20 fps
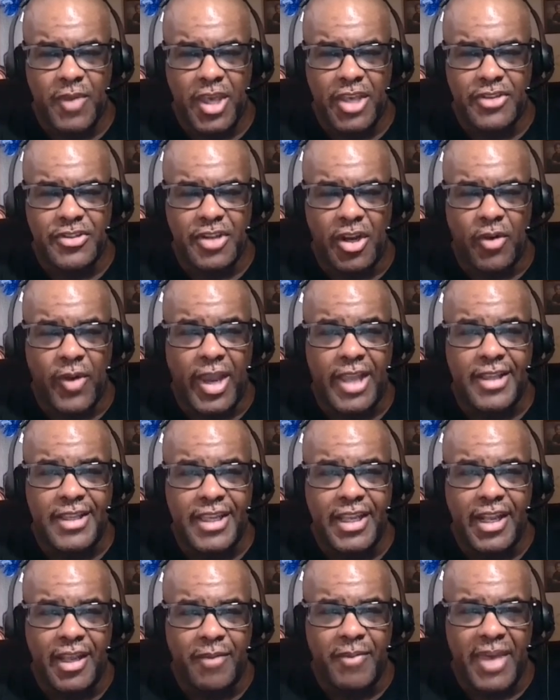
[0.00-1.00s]
He's a great
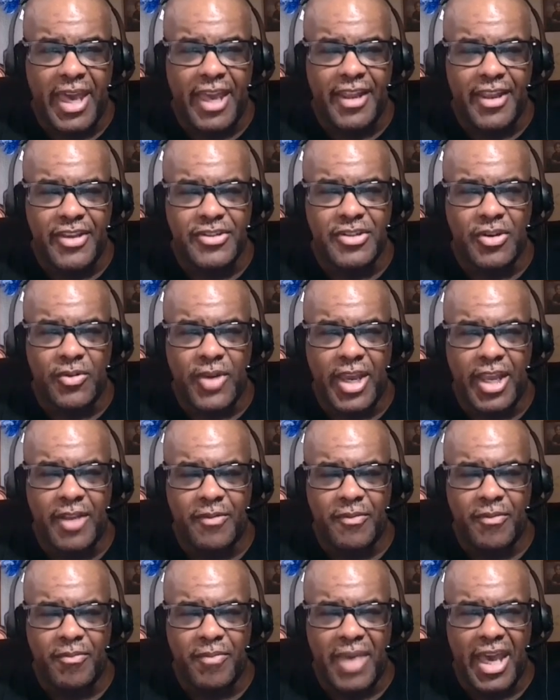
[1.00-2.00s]
leading man. He's a great
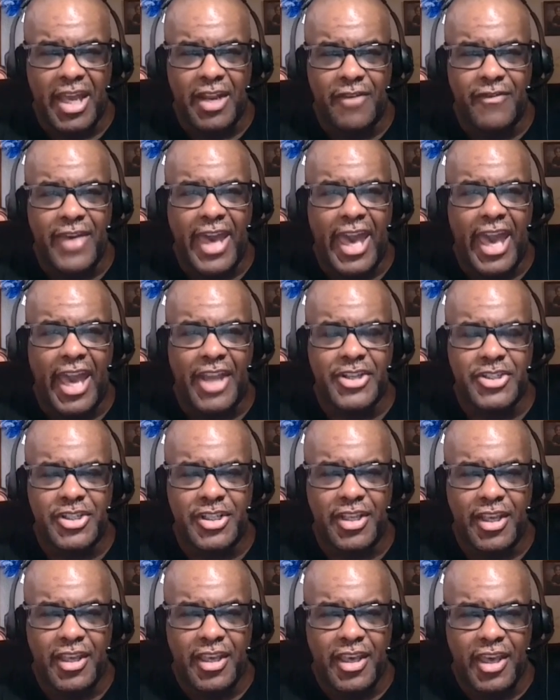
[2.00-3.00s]
man of
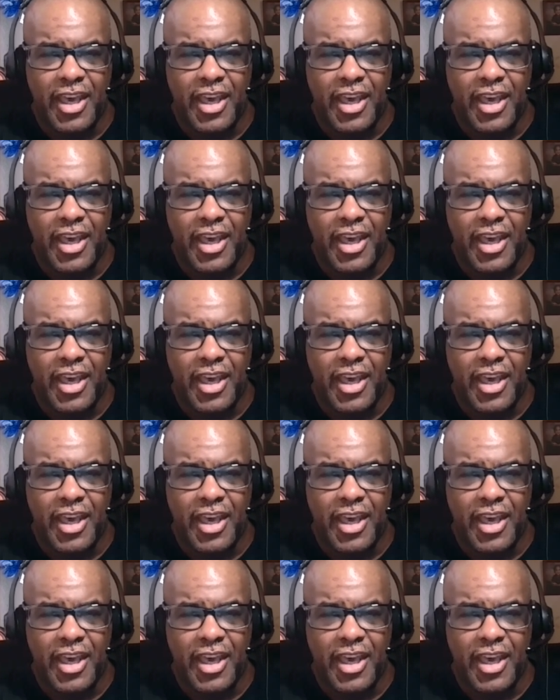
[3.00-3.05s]
action.